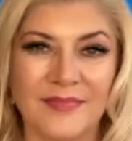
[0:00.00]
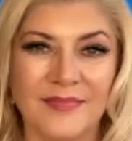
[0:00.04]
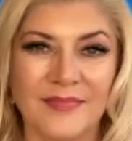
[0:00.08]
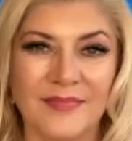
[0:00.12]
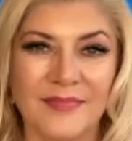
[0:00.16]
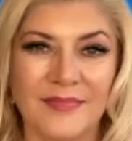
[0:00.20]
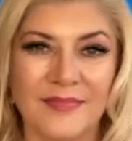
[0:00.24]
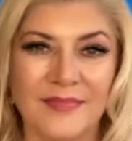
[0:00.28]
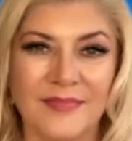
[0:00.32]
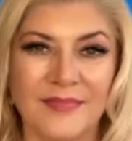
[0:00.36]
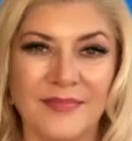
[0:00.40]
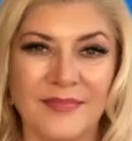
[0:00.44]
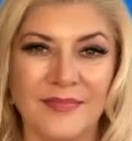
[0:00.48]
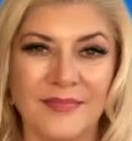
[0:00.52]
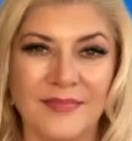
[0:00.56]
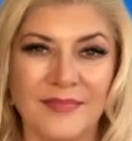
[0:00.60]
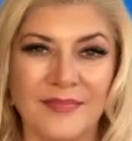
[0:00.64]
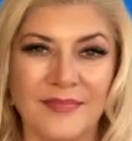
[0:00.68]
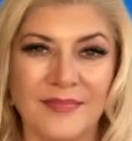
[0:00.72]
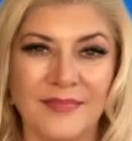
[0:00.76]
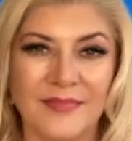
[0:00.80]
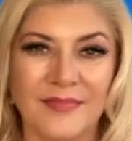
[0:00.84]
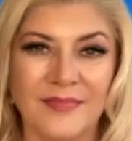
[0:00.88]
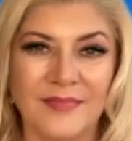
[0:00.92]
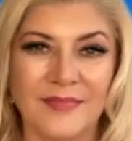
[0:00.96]

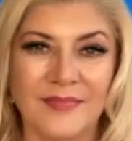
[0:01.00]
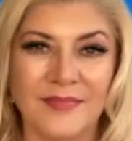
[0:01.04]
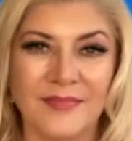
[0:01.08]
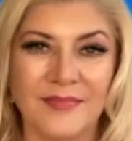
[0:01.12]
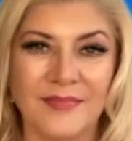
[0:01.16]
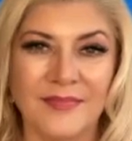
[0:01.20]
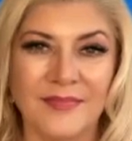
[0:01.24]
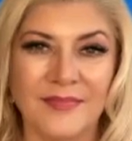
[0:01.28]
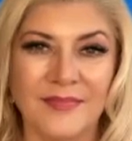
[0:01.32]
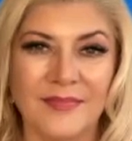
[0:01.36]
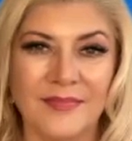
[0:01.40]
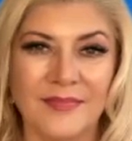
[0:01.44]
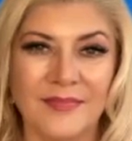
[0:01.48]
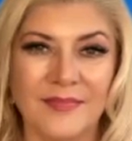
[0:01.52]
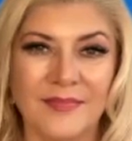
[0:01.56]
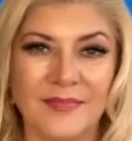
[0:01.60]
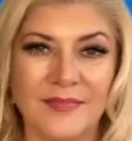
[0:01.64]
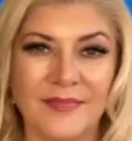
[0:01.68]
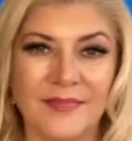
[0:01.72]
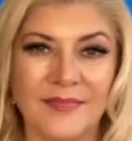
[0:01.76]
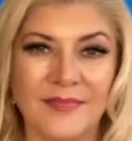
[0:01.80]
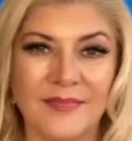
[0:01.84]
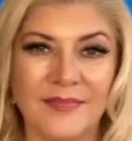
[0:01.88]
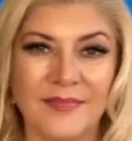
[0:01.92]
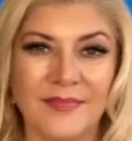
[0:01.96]

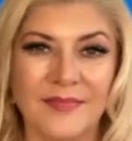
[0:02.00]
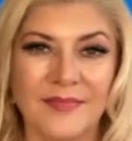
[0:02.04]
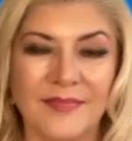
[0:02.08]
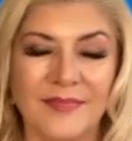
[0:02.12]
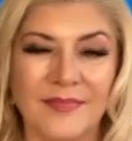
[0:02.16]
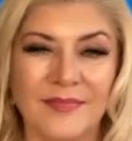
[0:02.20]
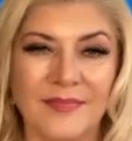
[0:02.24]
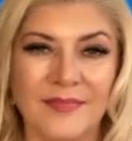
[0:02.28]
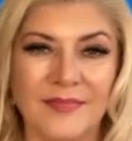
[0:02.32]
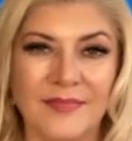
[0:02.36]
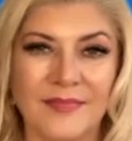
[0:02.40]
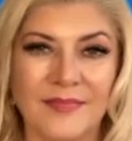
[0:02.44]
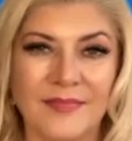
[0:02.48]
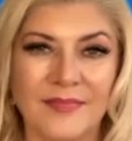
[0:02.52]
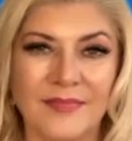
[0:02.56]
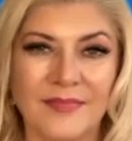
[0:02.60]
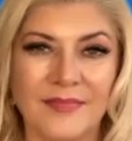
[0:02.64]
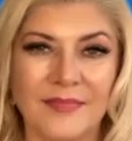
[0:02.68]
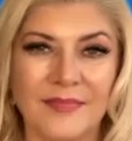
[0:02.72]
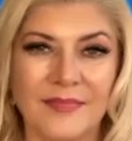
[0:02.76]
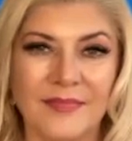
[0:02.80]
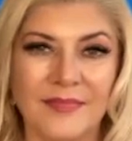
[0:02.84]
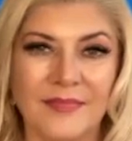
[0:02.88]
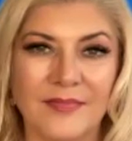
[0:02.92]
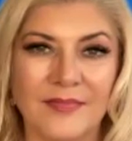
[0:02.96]

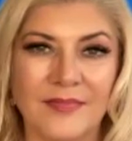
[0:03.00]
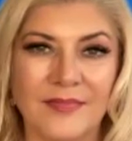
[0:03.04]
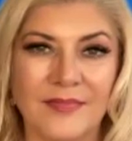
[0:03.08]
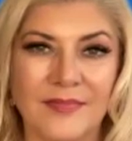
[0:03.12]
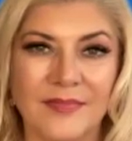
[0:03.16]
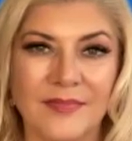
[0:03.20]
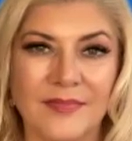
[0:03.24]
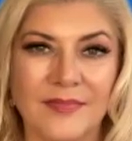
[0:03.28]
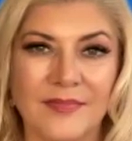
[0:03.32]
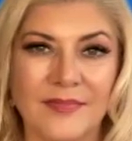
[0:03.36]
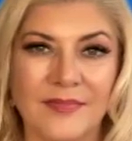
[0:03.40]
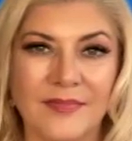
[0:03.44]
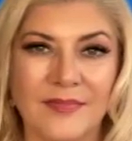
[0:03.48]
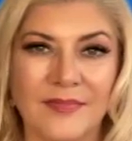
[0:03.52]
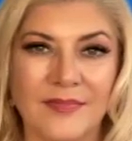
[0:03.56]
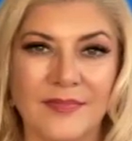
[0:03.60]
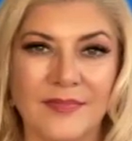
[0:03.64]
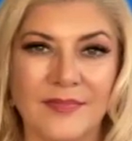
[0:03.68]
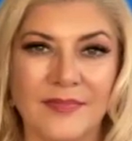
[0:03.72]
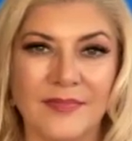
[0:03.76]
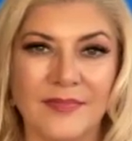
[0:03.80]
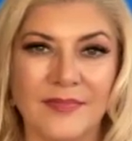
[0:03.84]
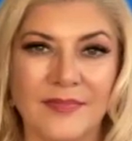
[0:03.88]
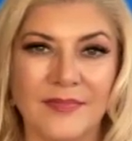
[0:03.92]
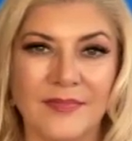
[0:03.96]

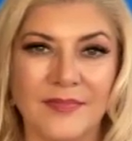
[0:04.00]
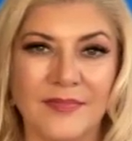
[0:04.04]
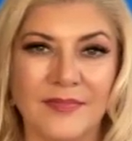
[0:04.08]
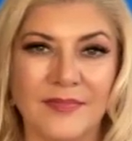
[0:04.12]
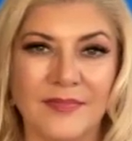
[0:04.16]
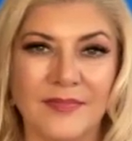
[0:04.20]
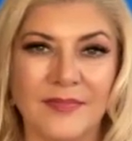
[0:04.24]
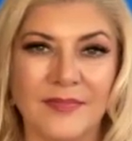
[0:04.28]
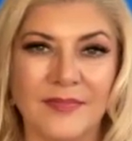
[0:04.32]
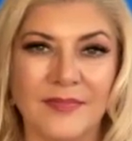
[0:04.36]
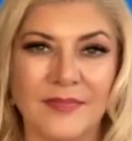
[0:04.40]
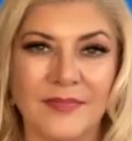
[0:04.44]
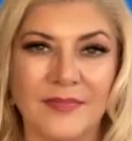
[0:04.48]
[no speech]